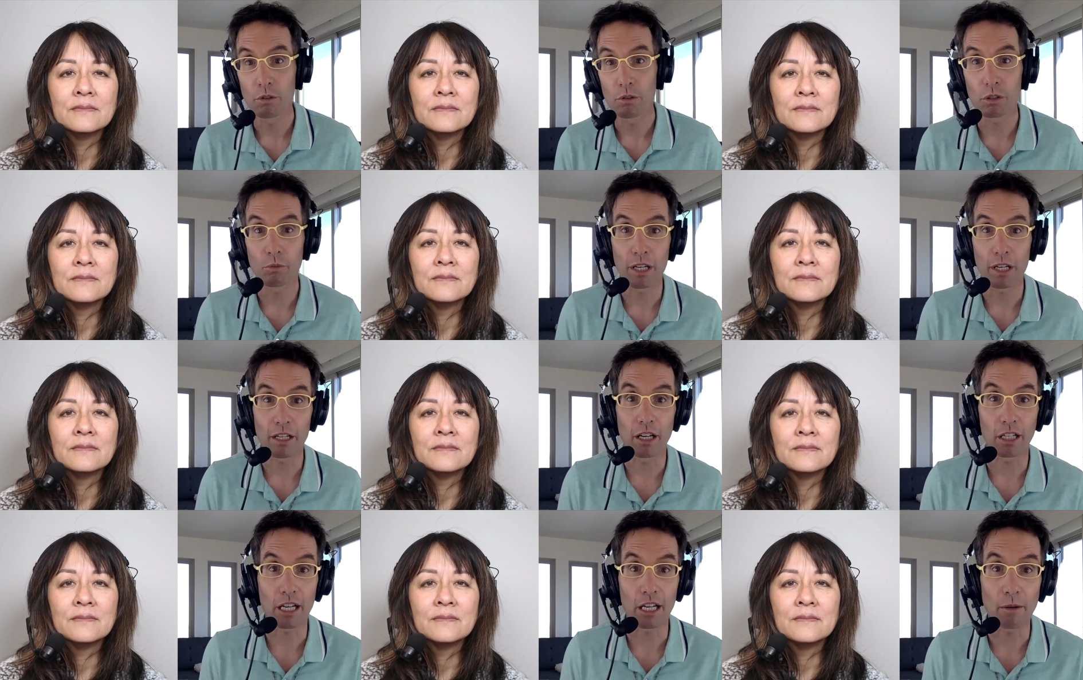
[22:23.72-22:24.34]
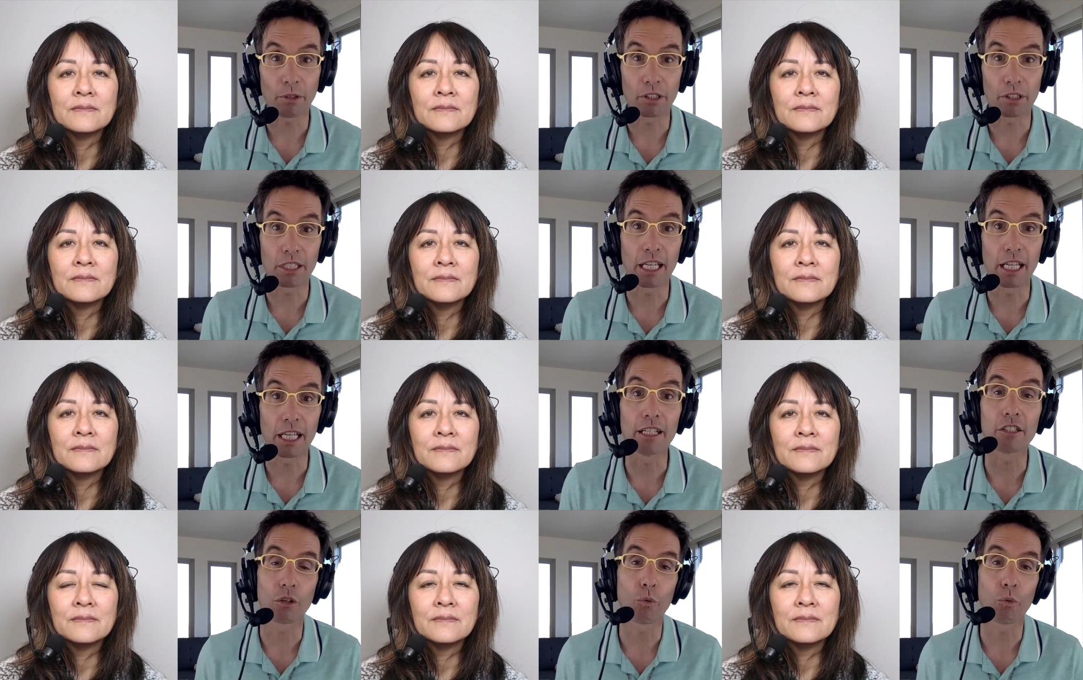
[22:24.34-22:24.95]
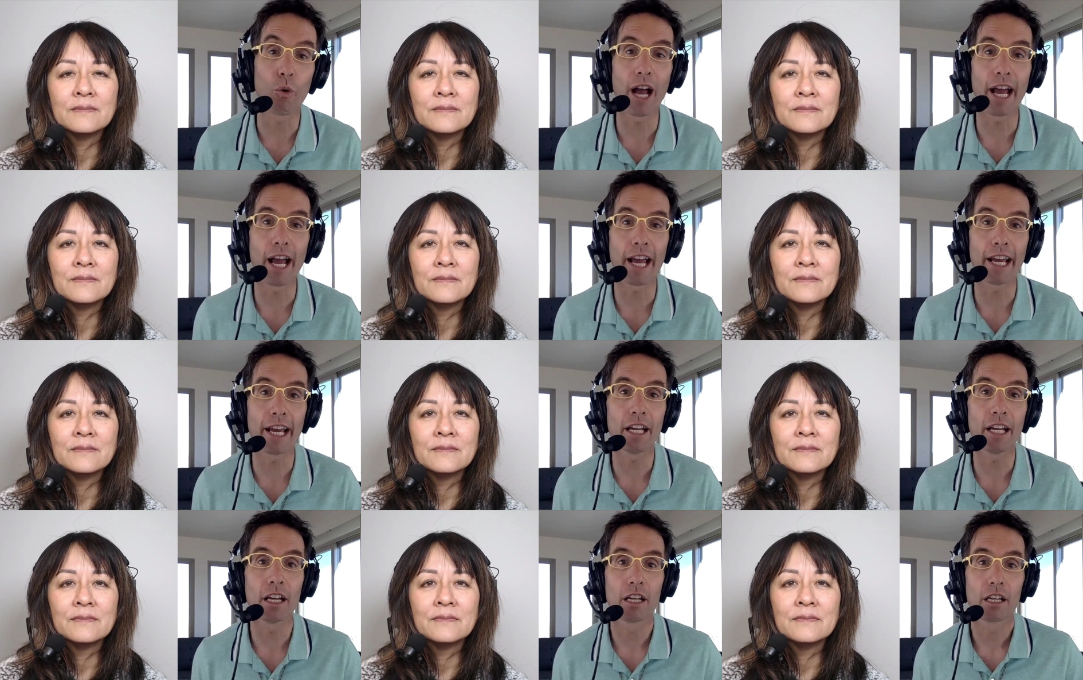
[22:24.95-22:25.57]
Speaker 1: what, a couple days
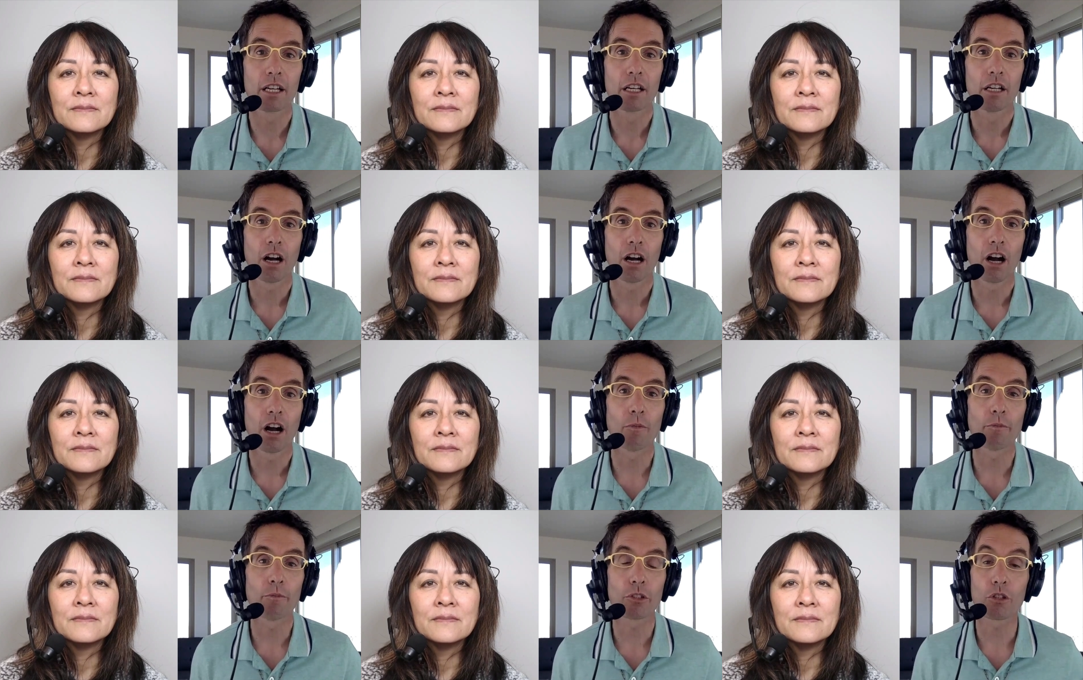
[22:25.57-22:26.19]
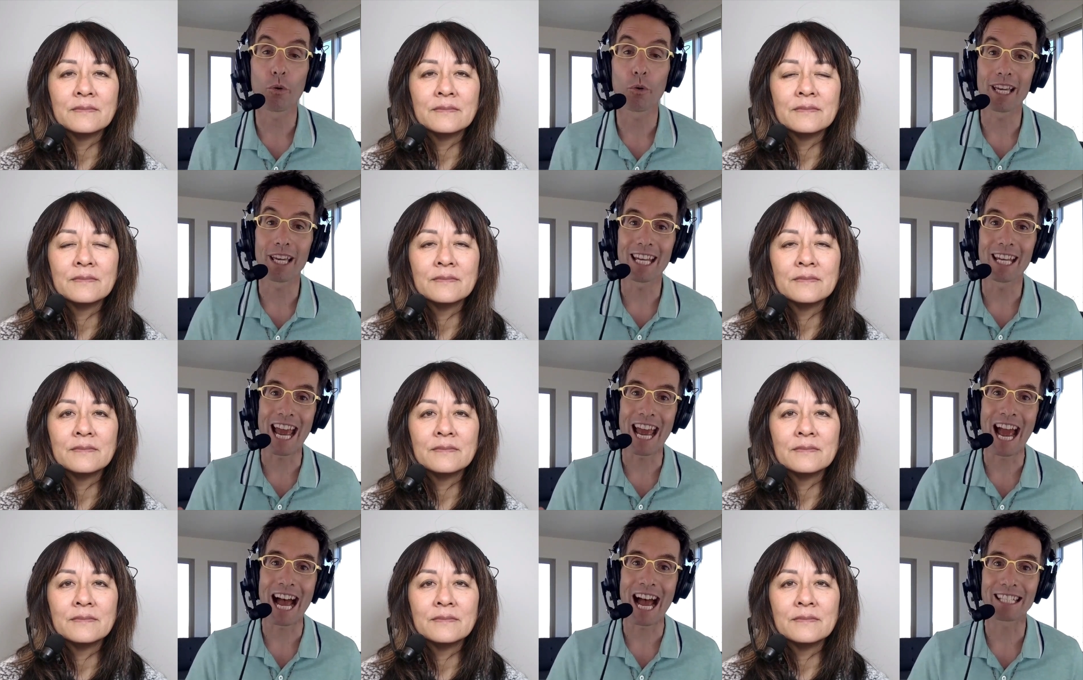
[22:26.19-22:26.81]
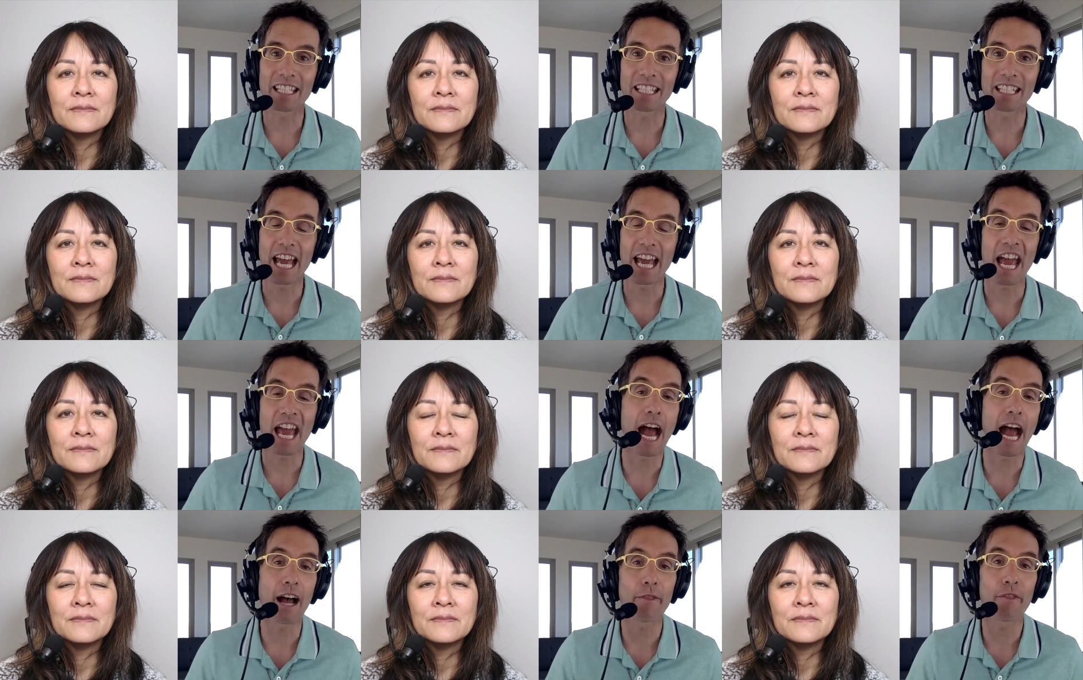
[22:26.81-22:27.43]
away. Um, so it hasn't
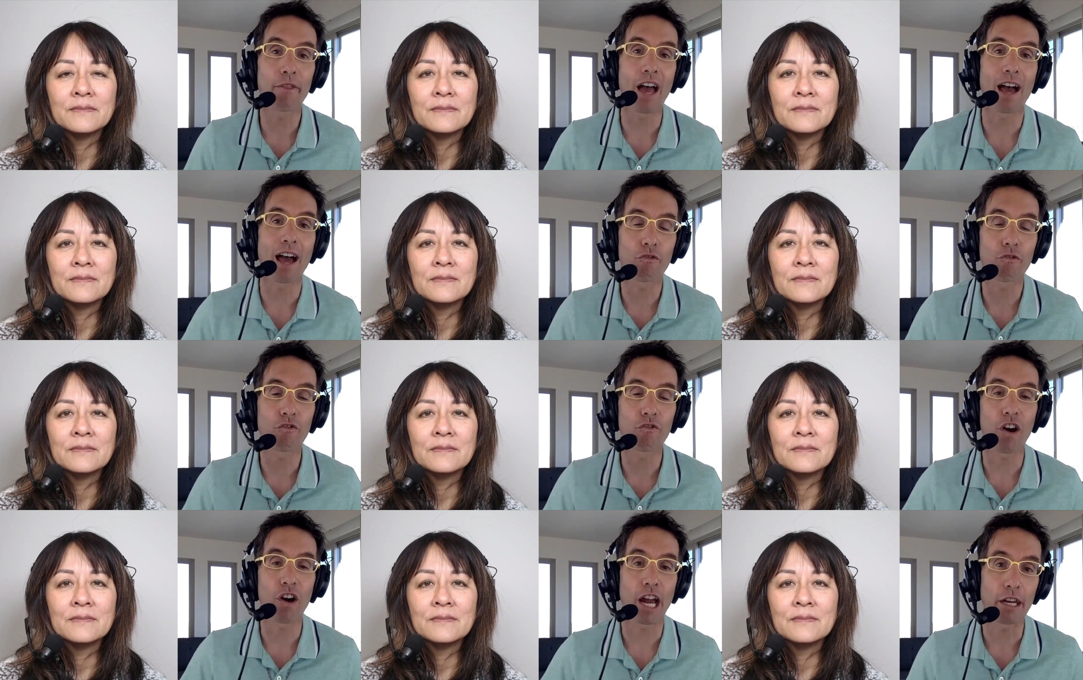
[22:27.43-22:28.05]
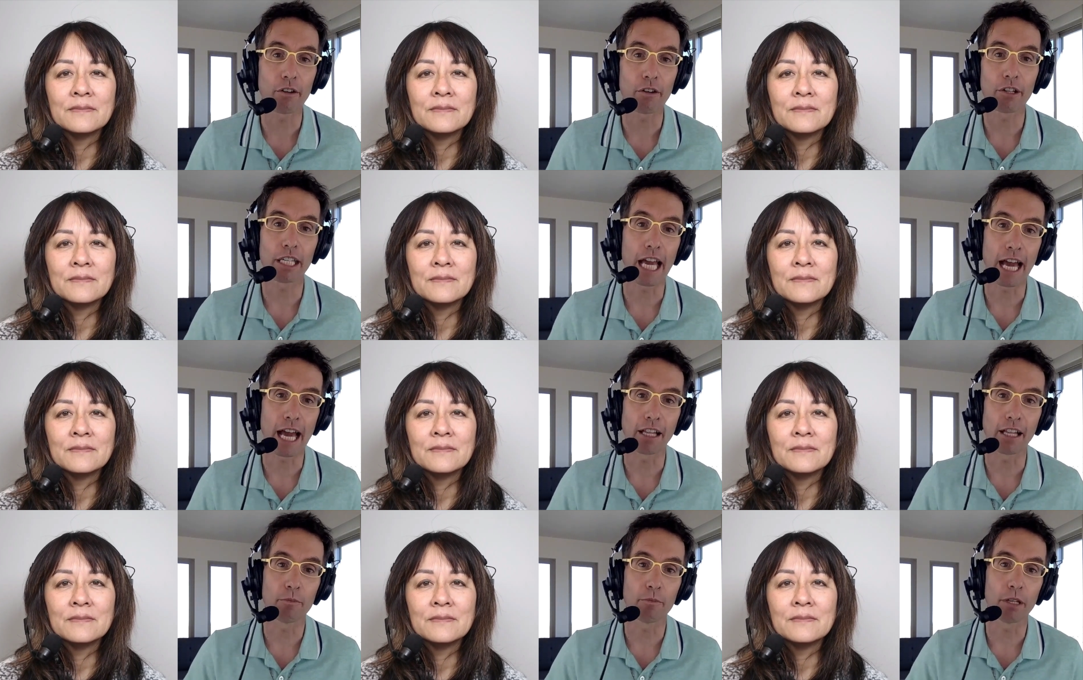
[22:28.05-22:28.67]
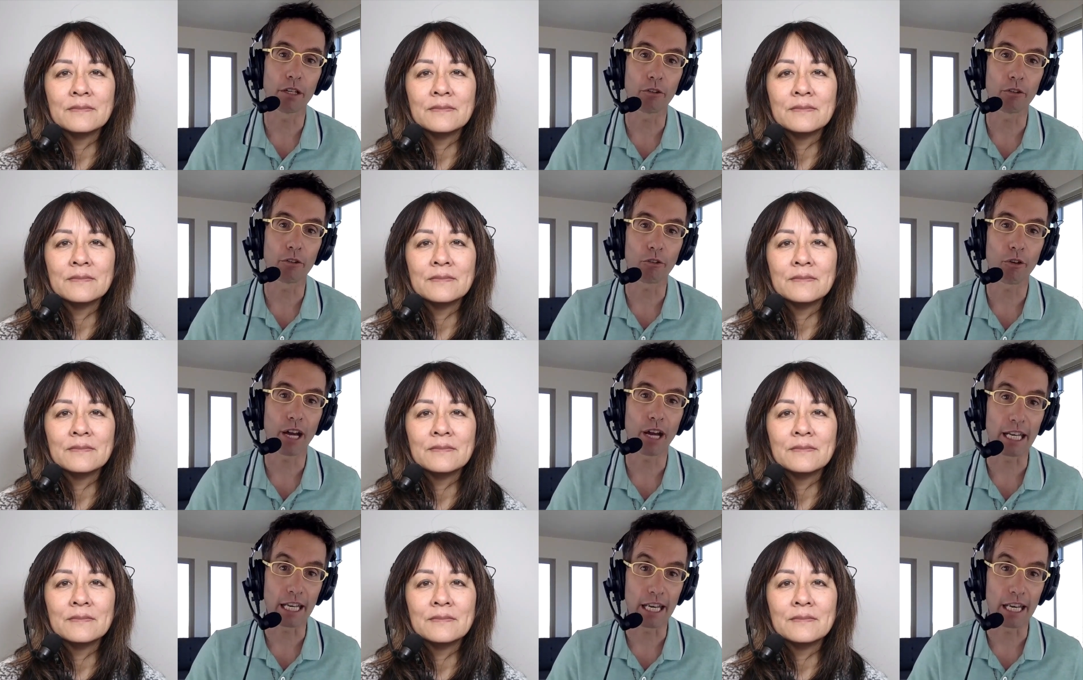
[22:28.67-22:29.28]
had that fiery element
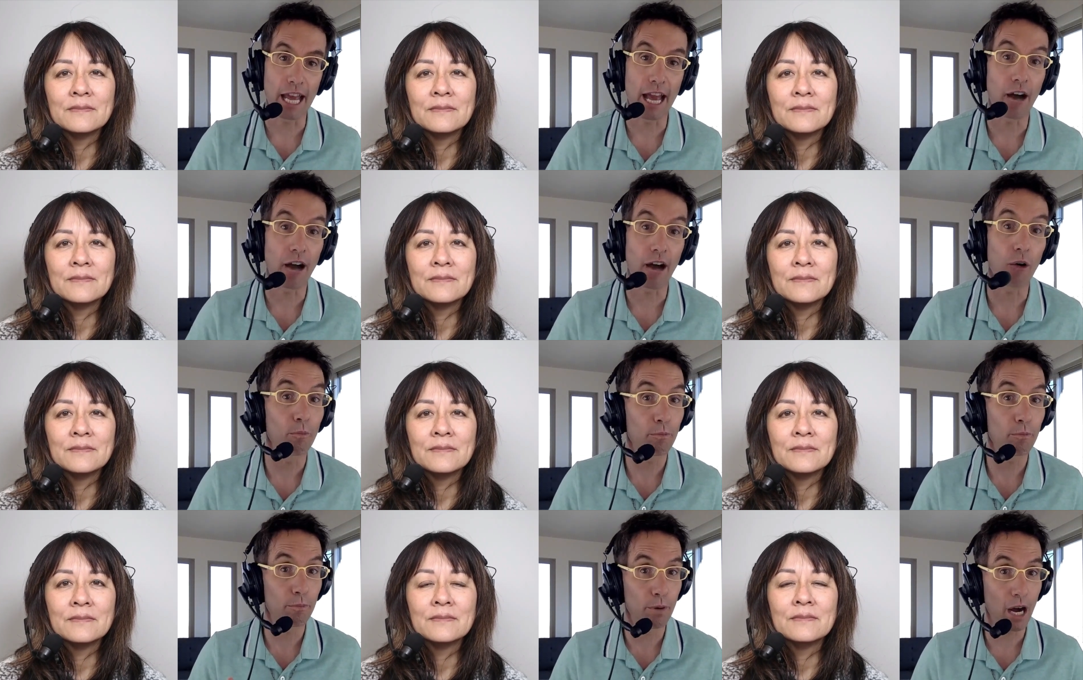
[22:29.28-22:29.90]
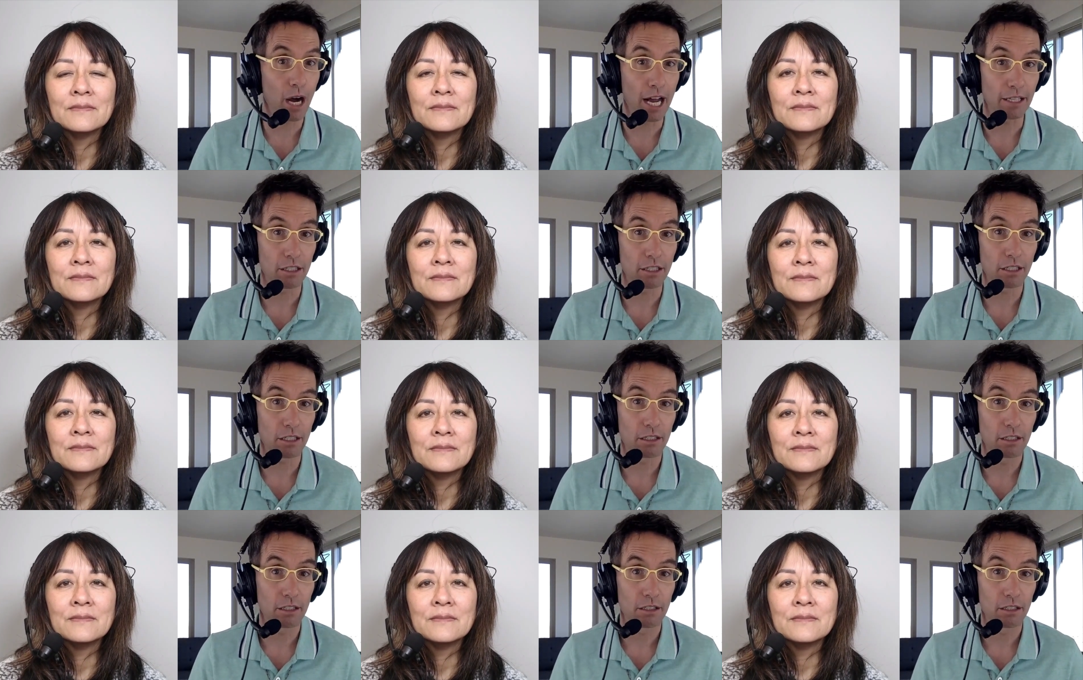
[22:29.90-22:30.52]
right now, but